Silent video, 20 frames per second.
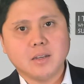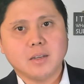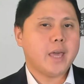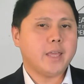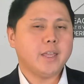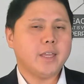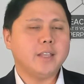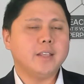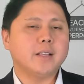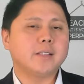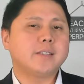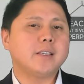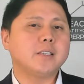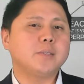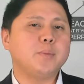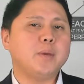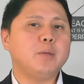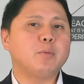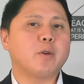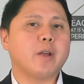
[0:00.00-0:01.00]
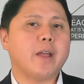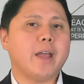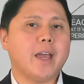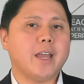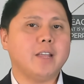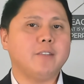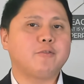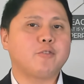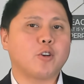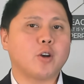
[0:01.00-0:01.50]
And then does this mean we're
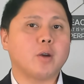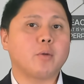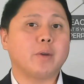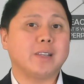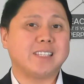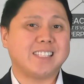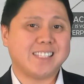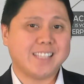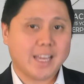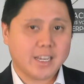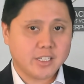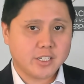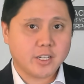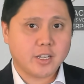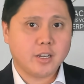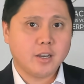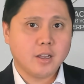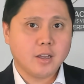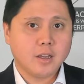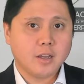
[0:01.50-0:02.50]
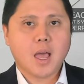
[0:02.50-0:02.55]
headed for a recession?